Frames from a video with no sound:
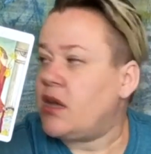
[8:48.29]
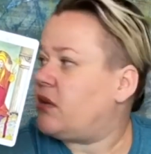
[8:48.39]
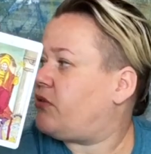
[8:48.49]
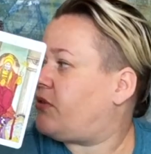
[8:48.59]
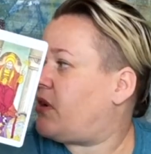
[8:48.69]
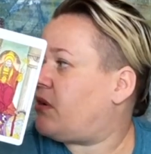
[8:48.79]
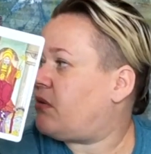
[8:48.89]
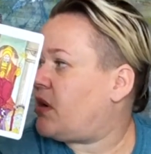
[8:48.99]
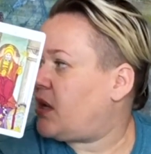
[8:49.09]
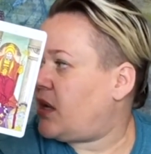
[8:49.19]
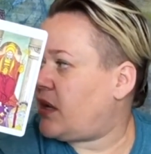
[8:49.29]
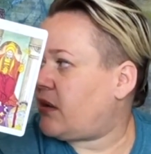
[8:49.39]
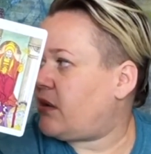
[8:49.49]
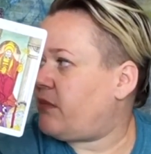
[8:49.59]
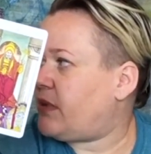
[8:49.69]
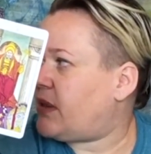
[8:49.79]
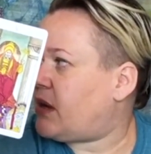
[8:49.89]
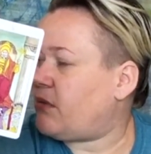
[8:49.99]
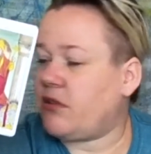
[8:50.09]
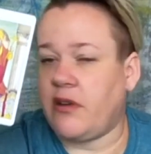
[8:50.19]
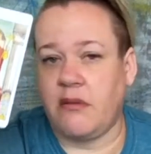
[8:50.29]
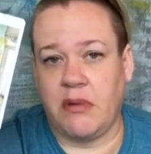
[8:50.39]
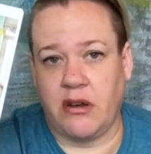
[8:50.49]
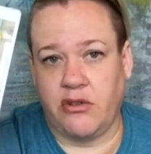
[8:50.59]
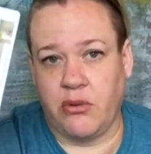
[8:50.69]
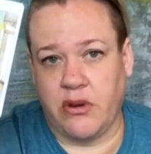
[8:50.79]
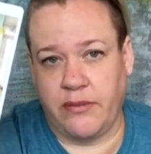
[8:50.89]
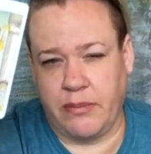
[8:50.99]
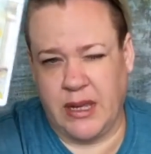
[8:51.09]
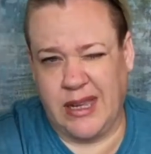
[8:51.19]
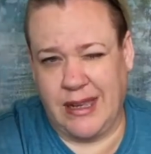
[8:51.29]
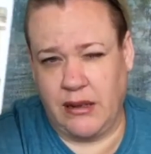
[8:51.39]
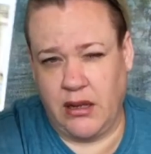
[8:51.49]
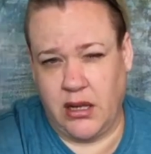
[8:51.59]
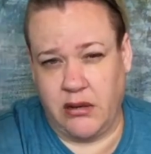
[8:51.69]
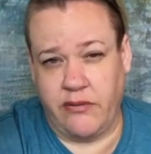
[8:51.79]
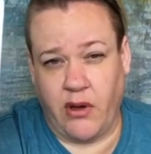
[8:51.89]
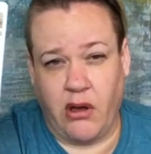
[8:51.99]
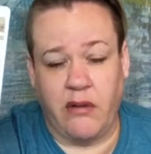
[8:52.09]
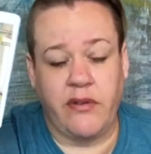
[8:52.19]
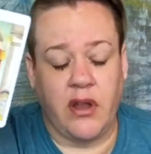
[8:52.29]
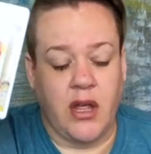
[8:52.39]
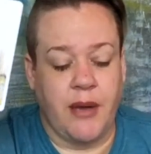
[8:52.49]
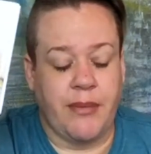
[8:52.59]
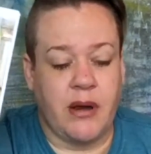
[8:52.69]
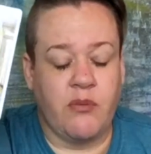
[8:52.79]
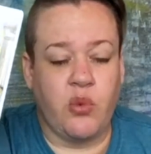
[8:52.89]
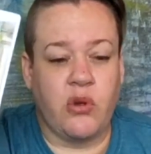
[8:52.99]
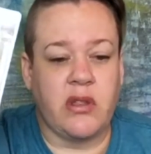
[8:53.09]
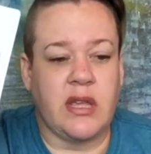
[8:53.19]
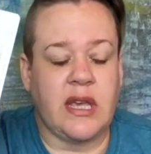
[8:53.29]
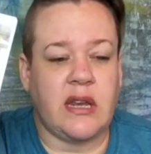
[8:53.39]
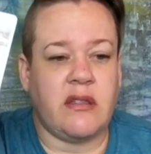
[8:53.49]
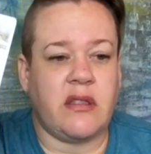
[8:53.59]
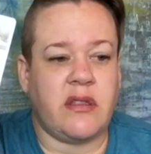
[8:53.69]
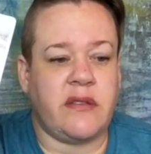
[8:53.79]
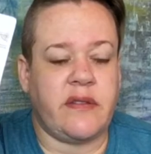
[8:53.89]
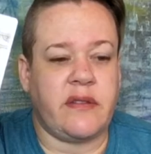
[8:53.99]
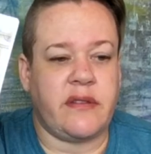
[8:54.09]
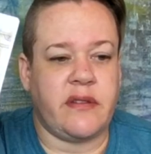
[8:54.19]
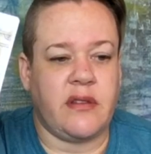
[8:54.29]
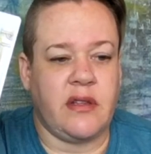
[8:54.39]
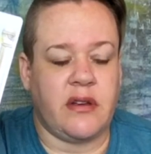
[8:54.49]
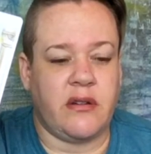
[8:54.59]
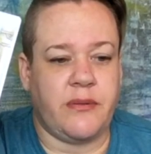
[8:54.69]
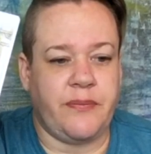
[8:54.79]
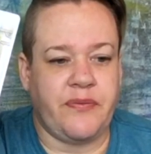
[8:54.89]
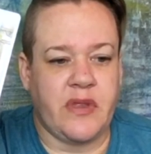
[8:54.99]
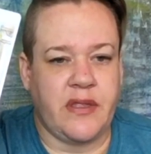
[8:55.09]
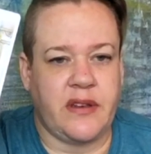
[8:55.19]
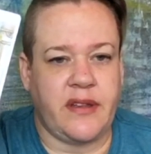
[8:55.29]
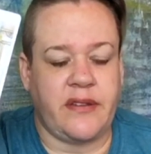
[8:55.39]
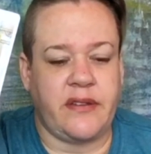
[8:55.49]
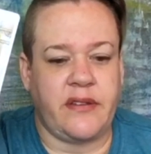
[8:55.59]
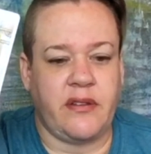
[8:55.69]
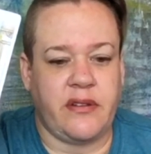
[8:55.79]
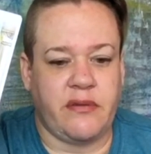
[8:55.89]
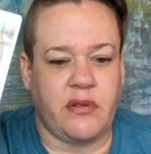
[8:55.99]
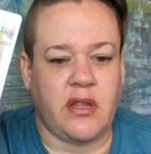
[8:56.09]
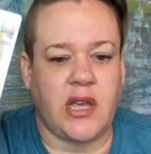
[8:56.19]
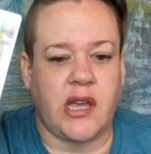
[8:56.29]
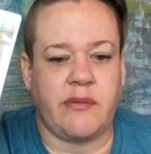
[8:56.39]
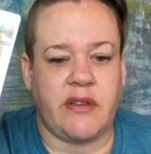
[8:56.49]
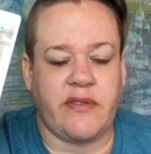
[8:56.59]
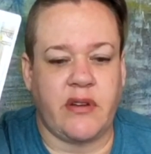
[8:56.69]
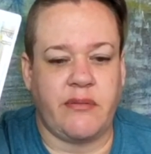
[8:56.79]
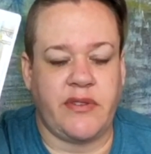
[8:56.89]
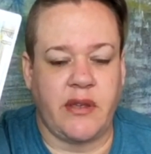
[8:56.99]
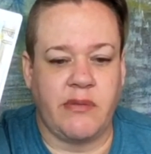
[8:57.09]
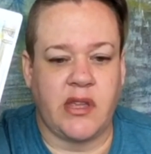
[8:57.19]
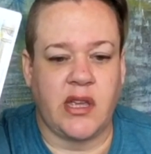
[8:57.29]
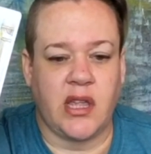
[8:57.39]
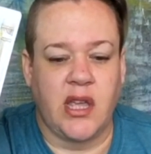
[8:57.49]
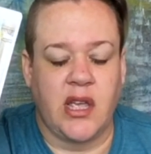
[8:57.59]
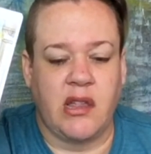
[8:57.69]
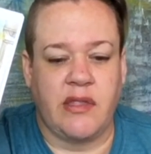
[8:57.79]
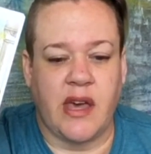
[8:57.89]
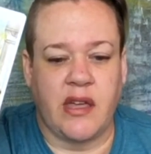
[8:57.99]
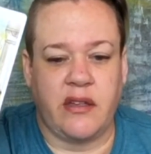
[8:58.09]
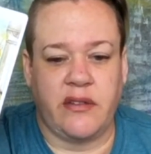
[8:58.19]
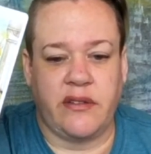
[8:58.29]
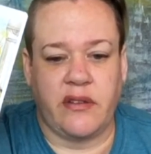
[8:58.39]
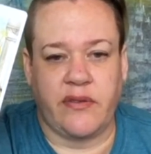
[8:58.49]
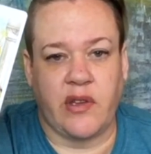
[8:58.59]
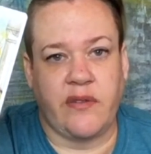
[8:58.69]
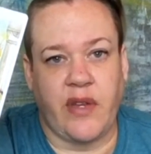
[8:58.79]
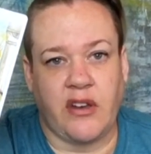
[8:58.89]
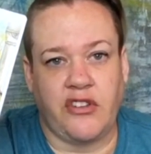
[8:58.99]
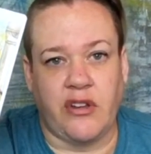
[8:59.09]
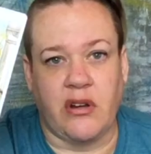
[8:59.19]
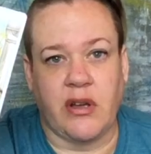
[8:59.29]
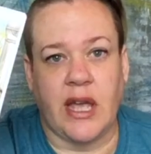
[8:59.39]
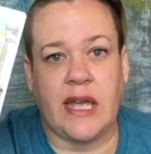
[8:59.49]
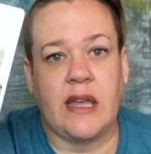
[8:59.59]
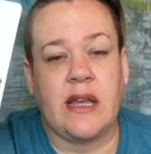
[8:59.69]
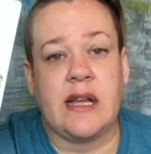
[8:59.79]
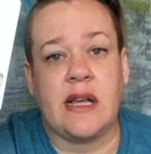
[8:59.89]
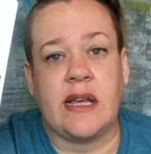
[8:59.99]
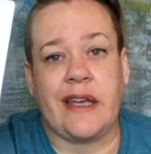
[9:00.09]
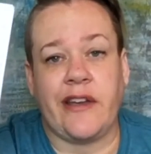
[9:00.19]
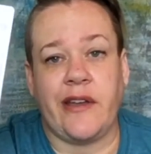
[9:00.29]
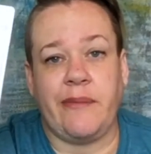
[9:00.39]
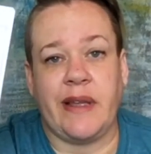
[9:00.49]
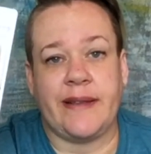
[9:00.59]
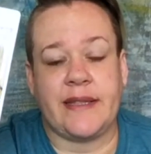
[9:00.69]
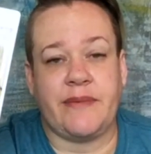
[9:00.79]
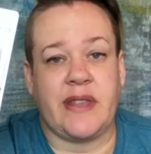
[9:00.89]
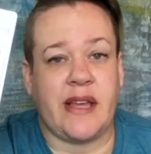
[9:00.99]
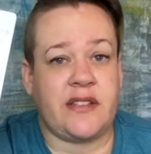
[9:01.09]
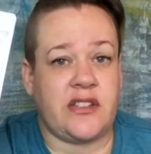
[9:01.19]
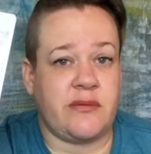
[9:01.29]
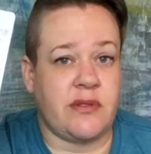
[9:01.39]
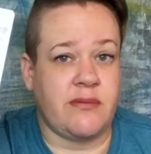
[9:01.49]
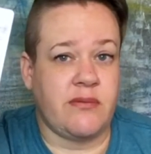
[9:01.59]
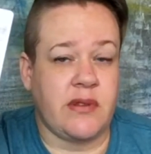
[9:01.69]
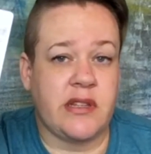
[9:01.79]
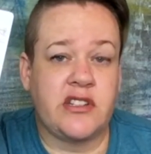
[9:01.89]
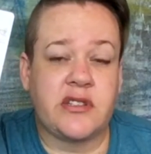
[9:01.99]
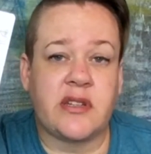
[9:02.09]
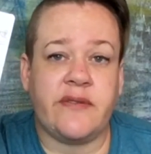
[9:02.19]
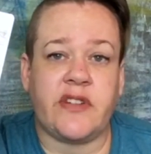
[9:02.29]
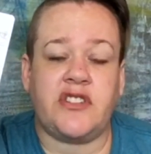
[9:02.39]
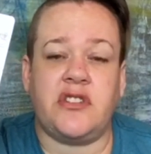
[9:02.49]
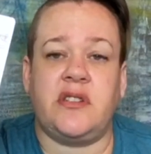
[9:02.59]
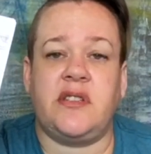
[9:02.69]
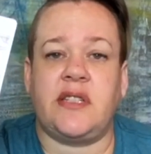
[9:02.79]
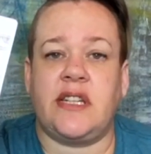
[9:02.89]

So, it could be that you're talking about a Taurus being involved, but I'm really getting that this is, the destitute is really coming from something that is of convention, okay? It could be something that has to do with religious convictions.